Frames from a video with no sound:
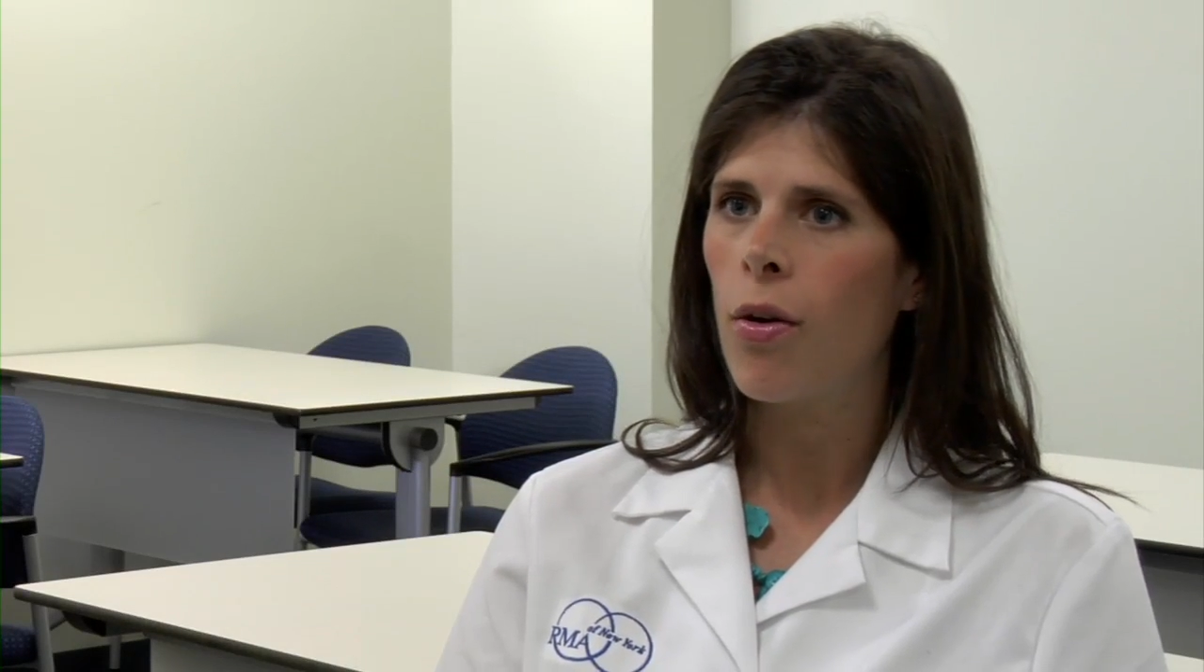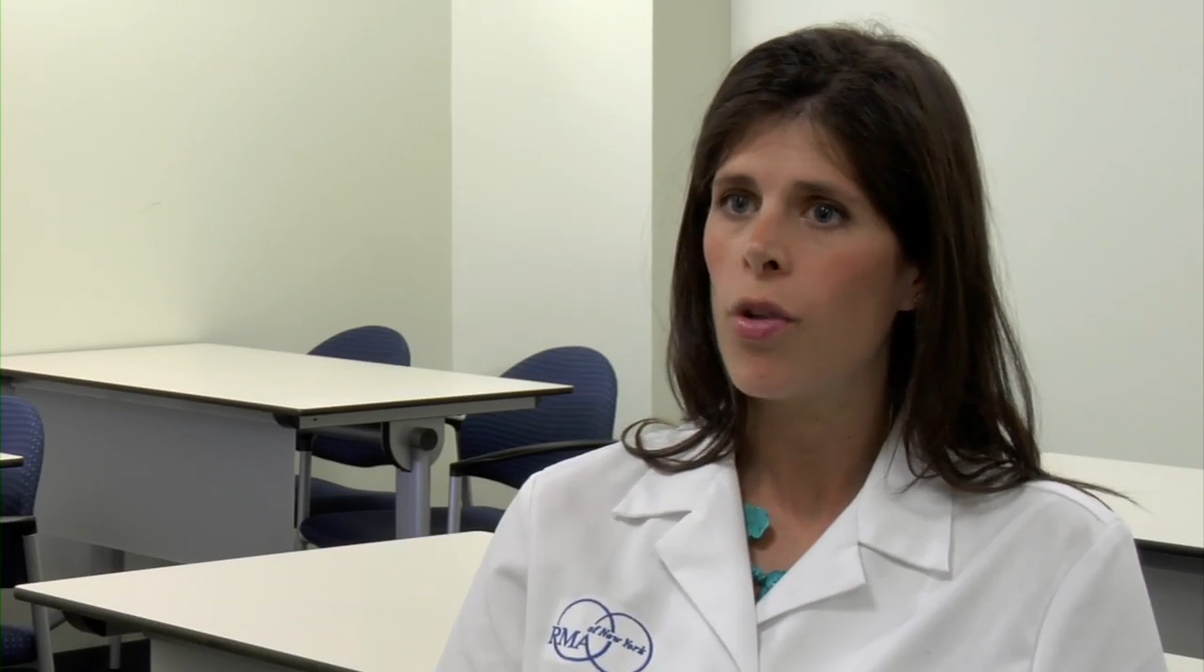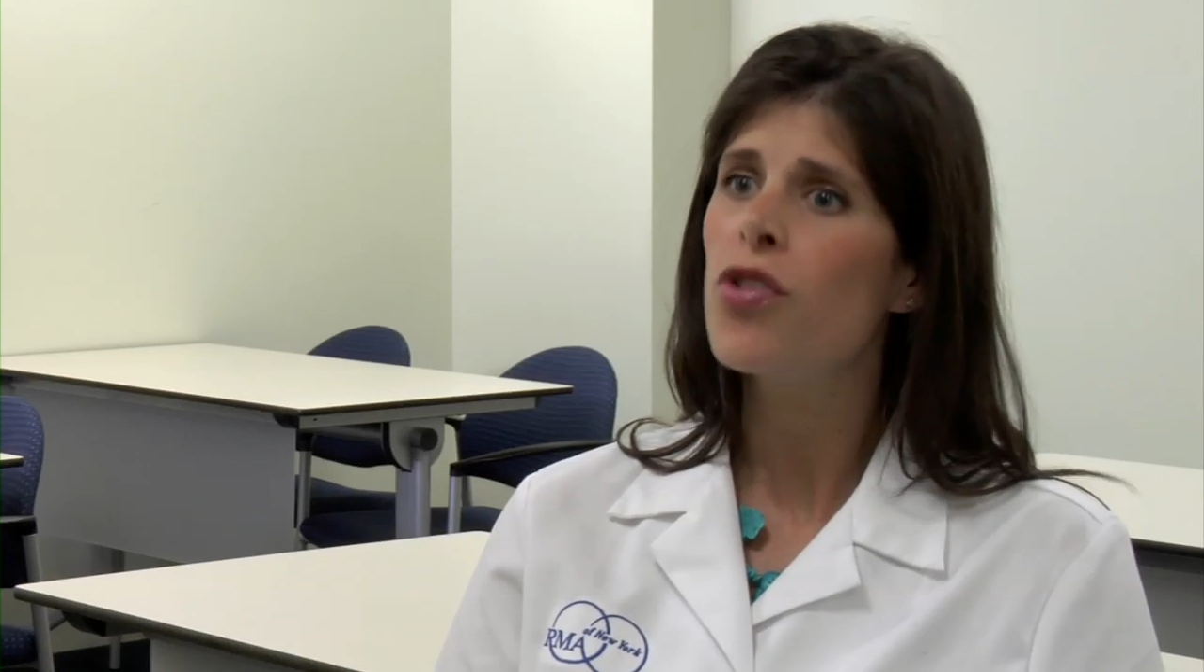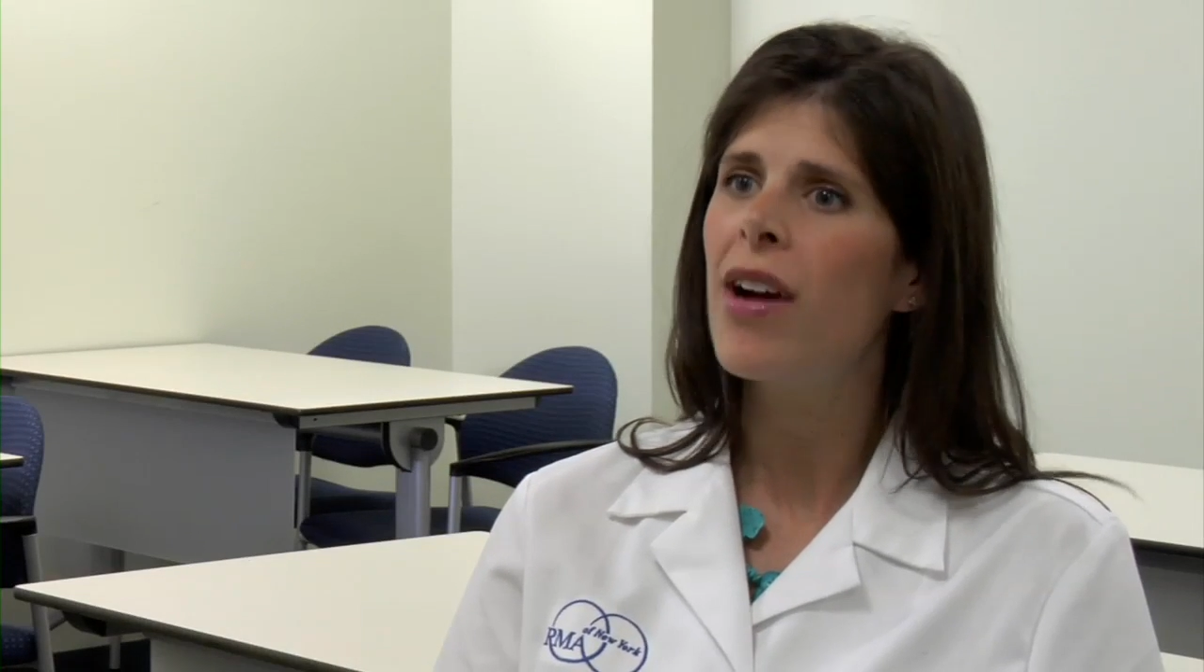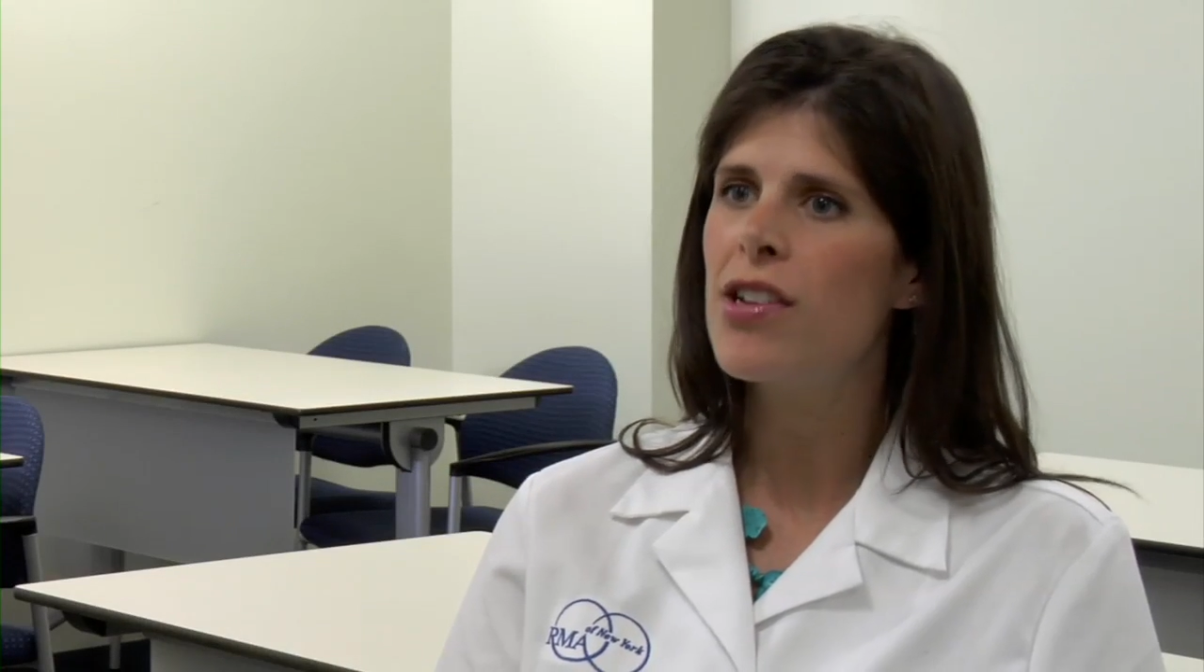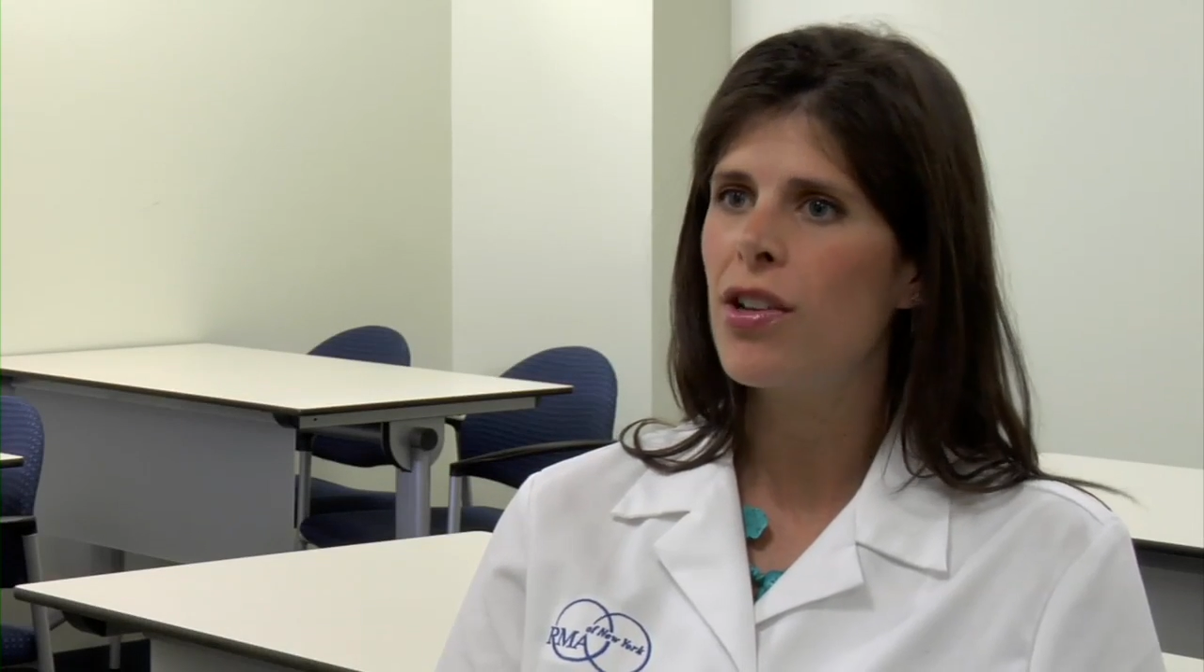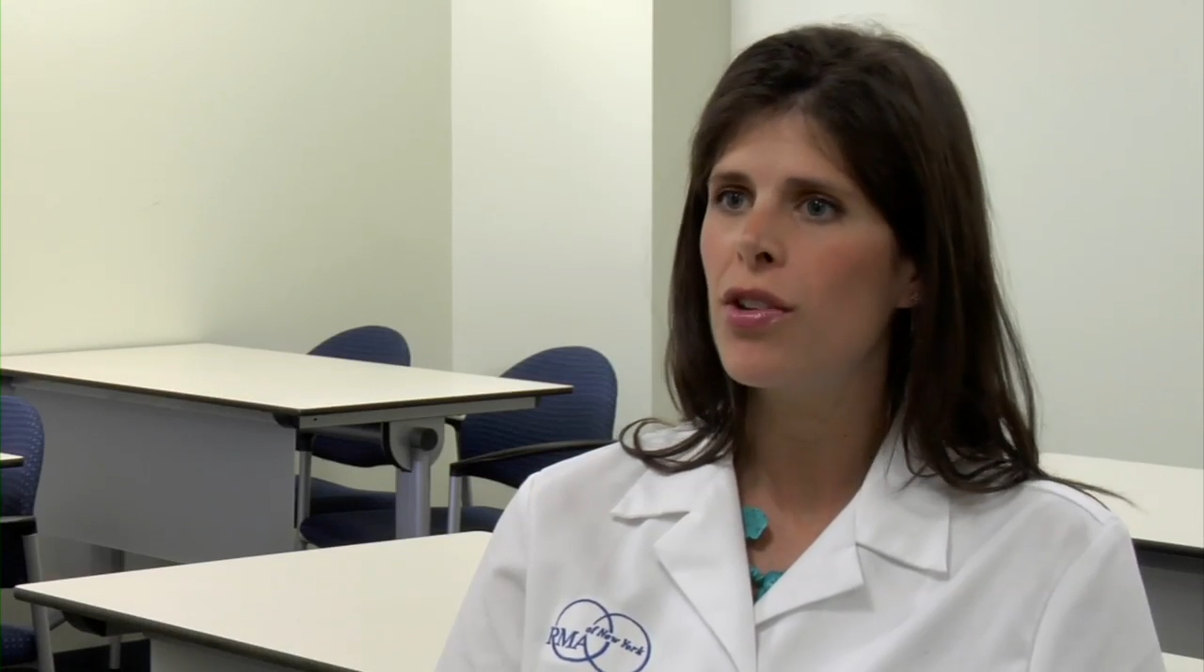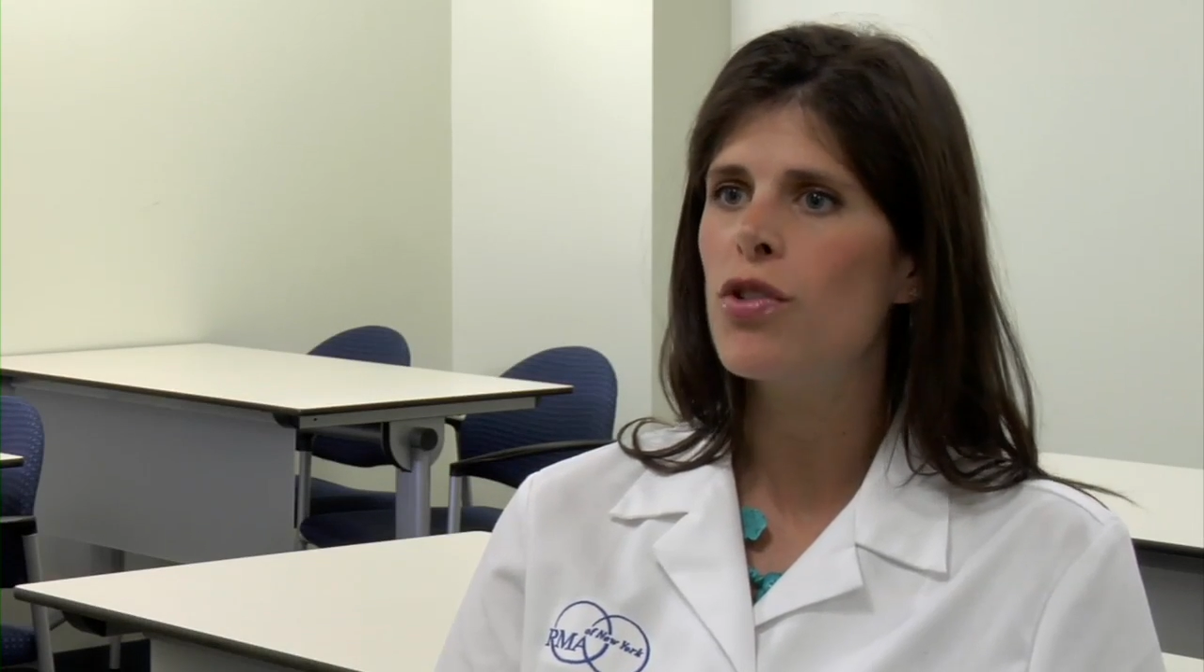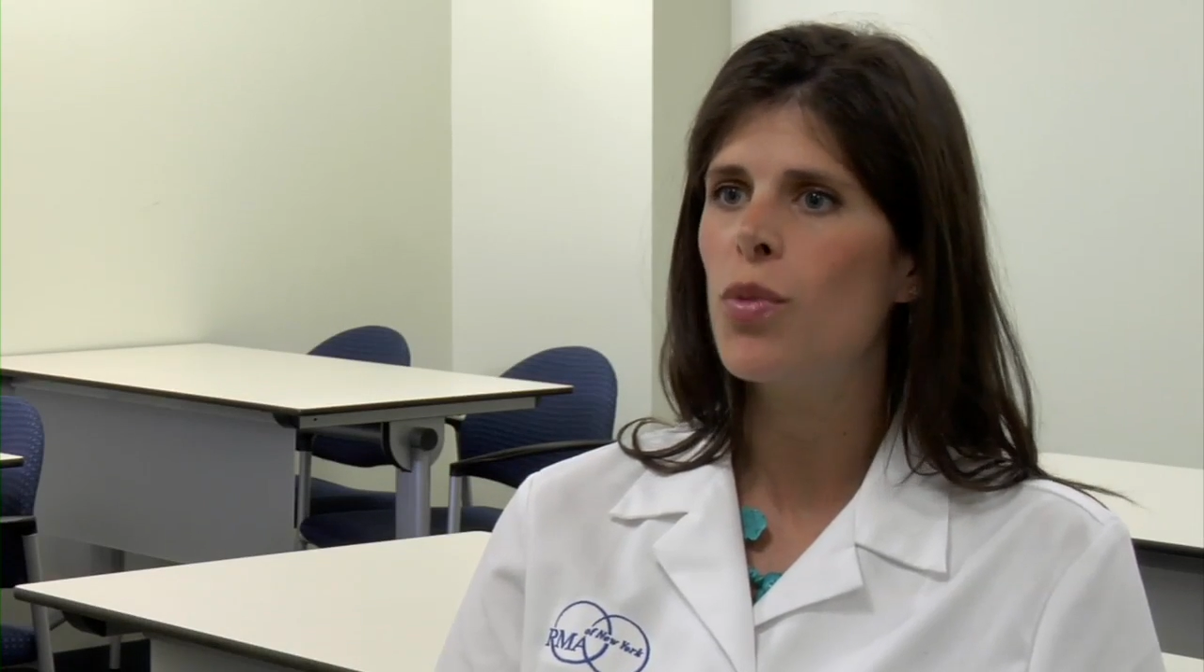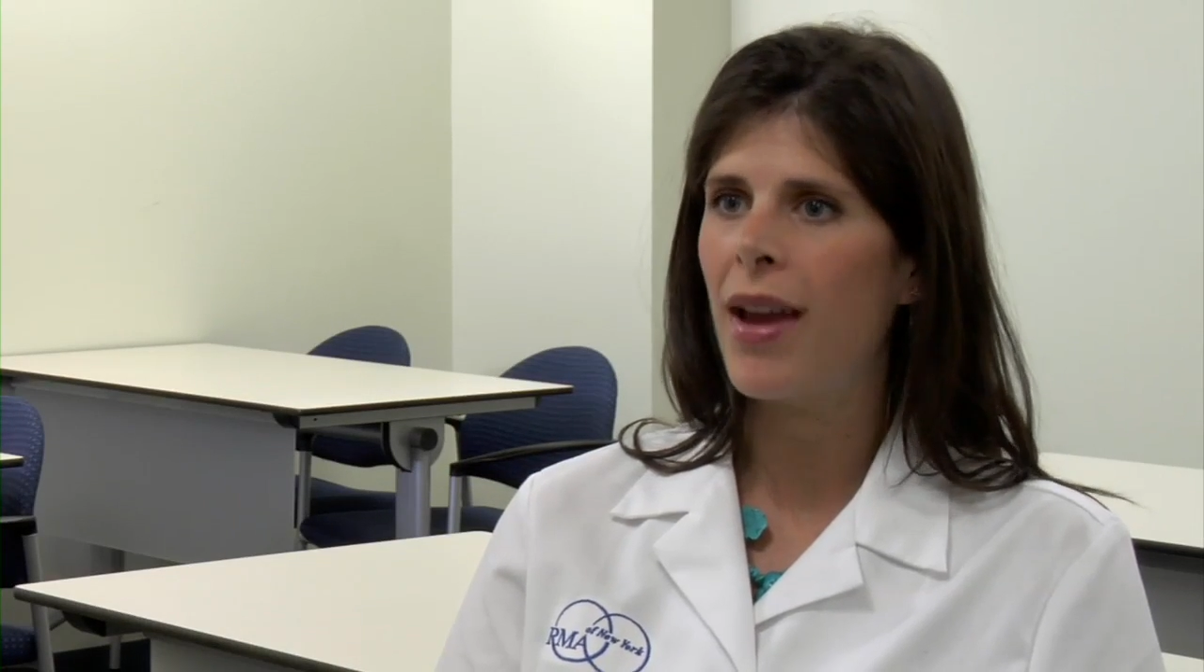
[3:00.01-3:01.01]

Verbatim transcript: or trying to lose